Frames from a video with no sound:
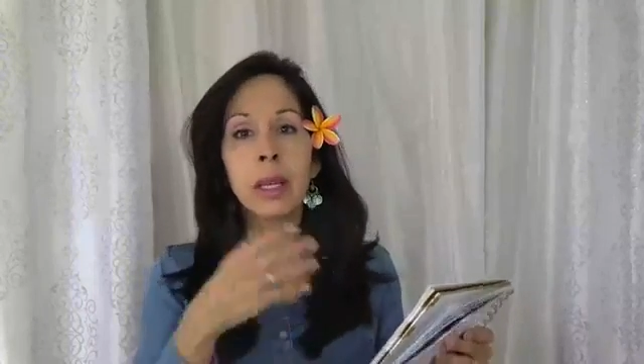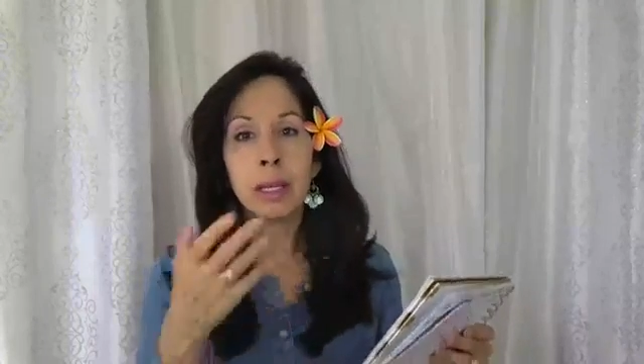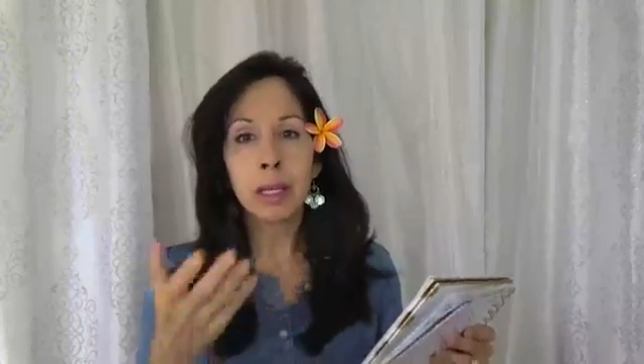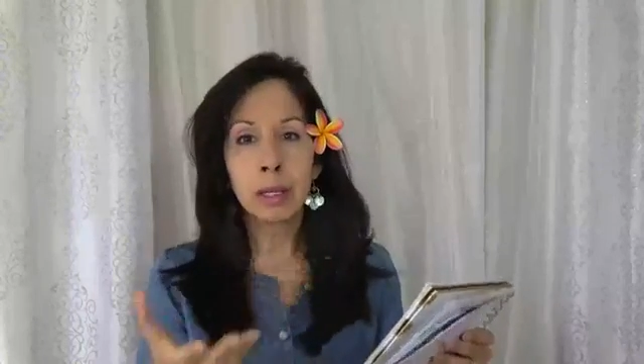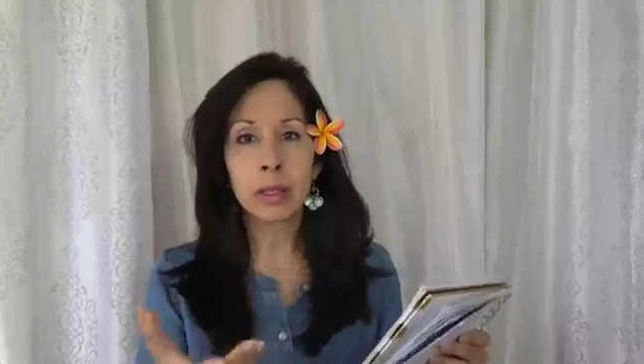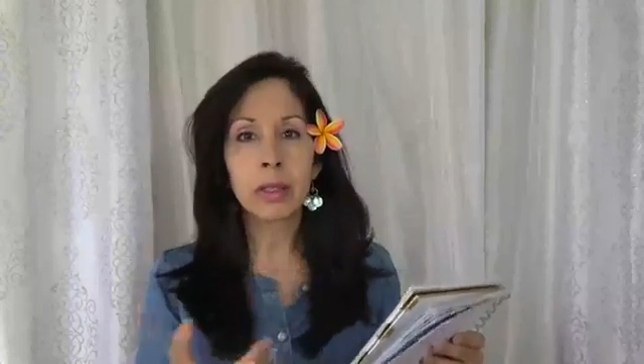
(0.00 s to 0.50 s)

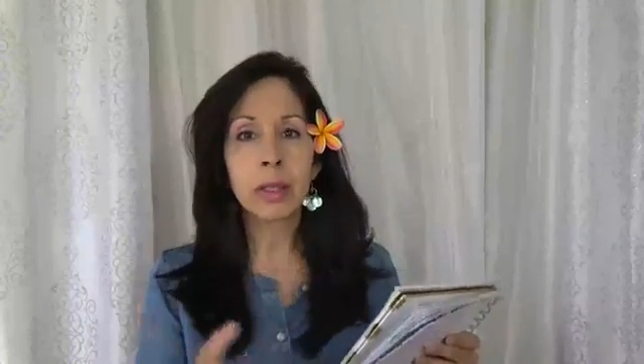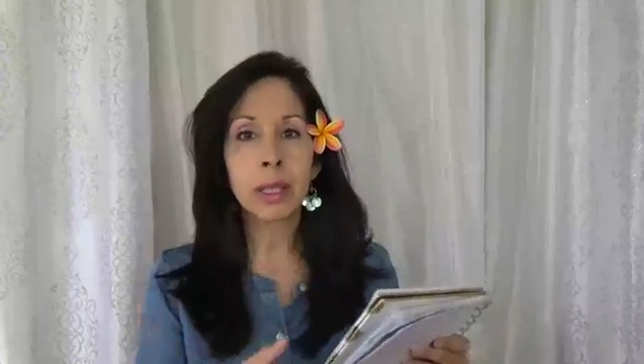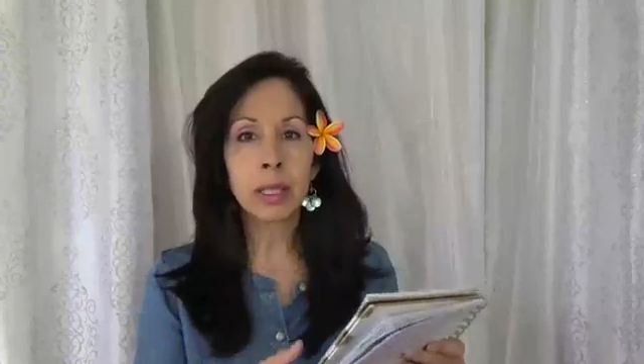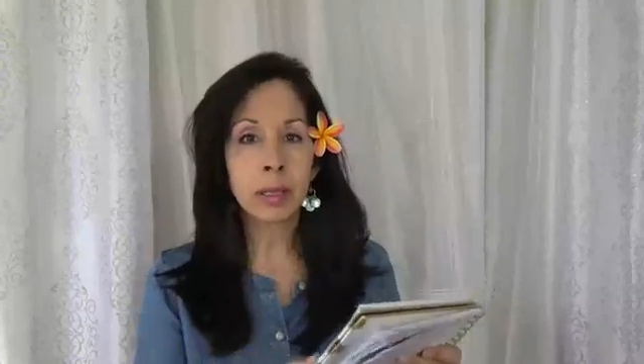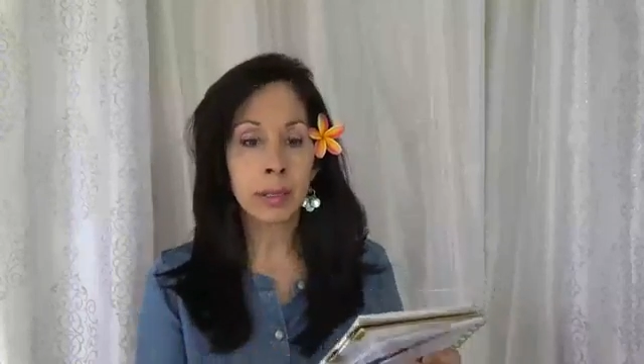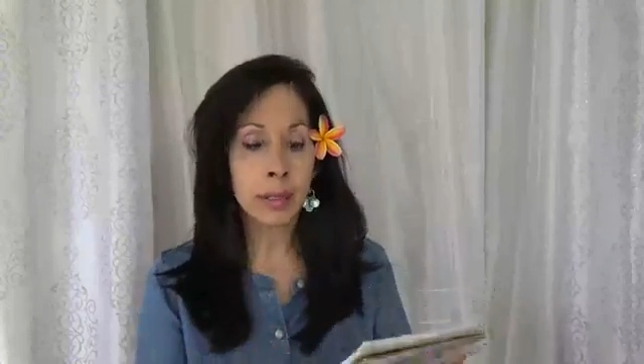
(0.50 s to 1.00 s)

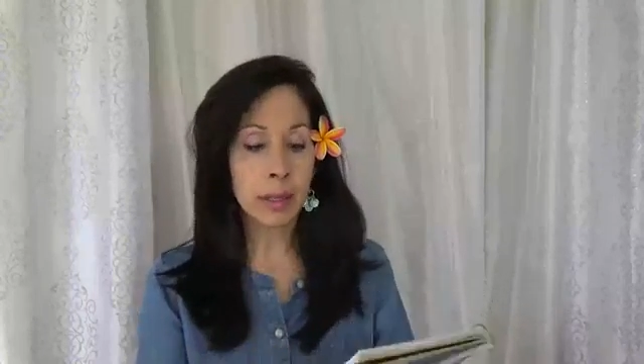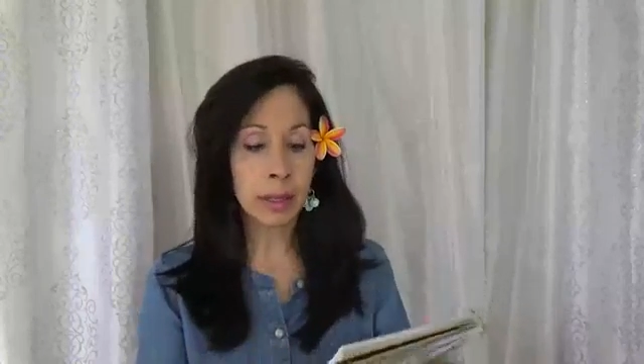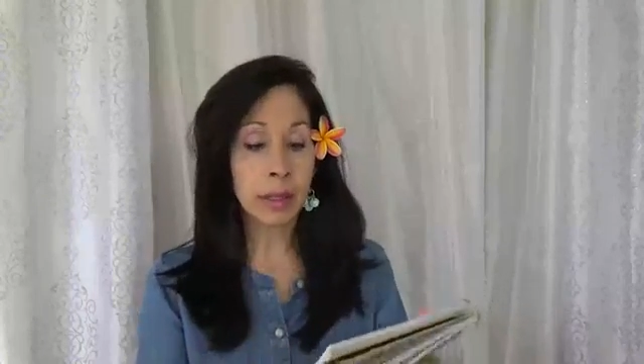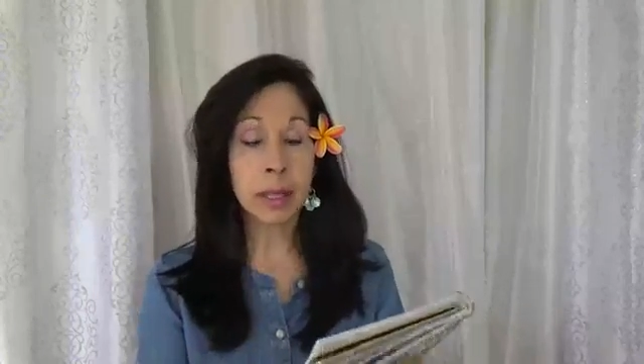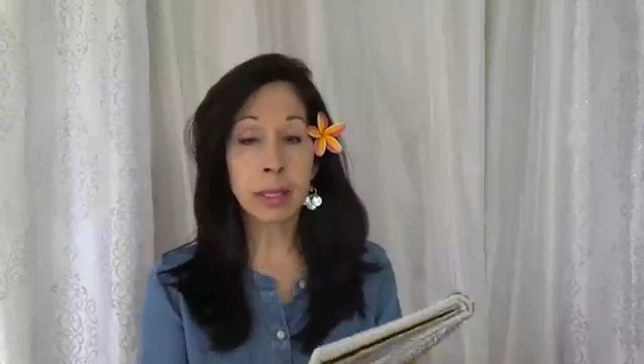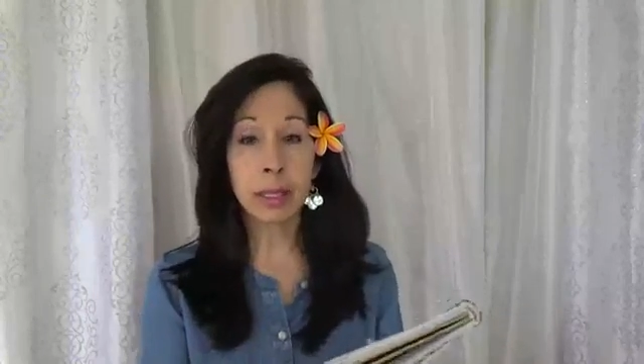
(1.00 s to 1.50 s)
And
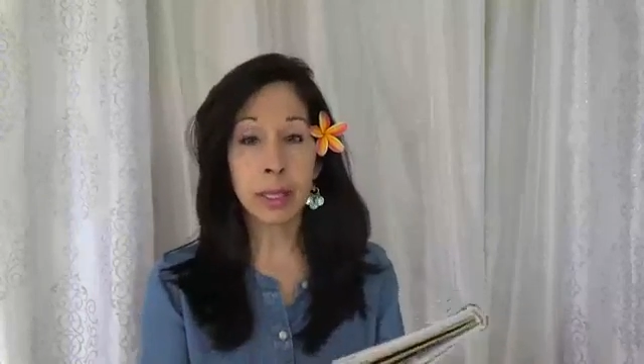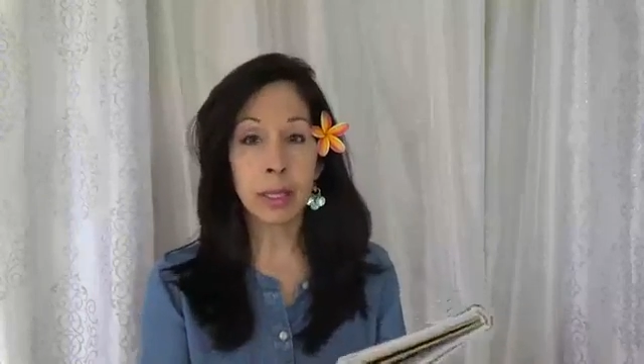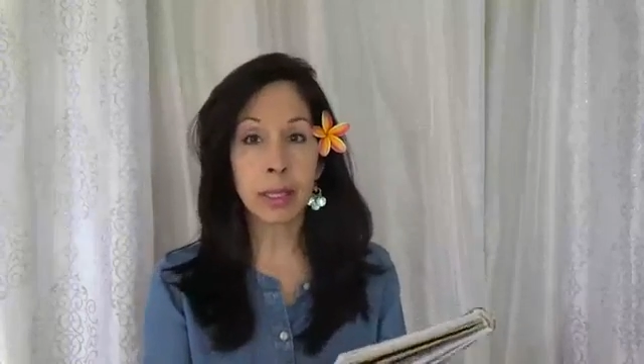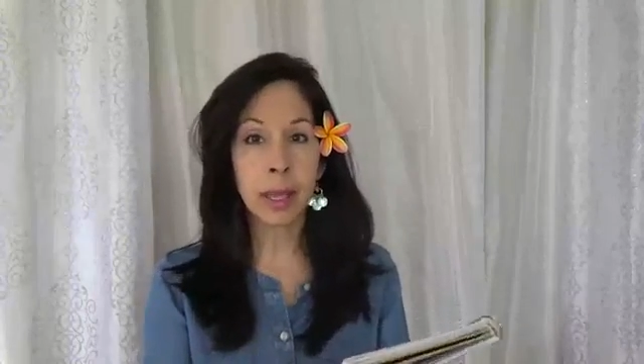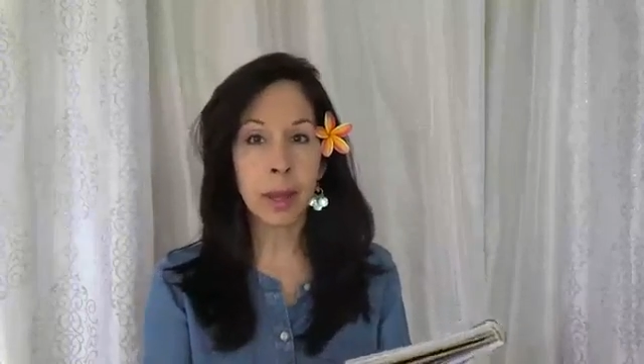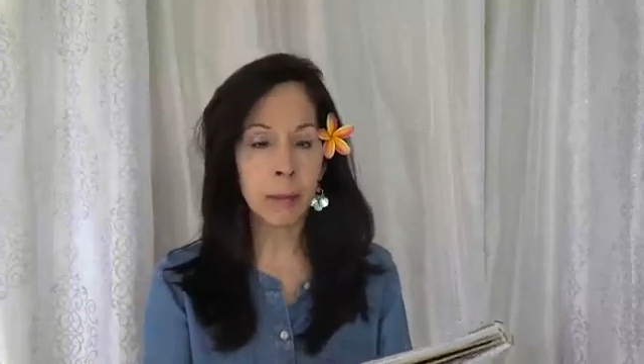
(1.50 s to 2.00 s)
things
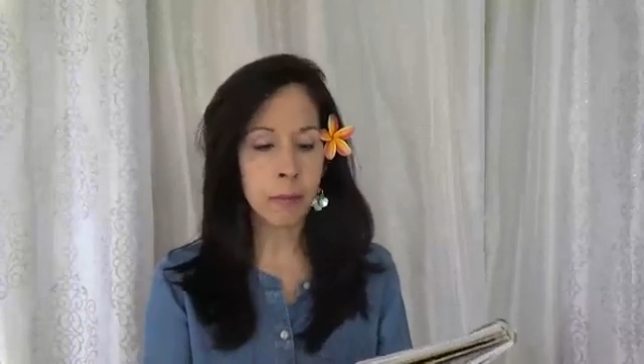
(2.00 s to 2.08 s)
like that.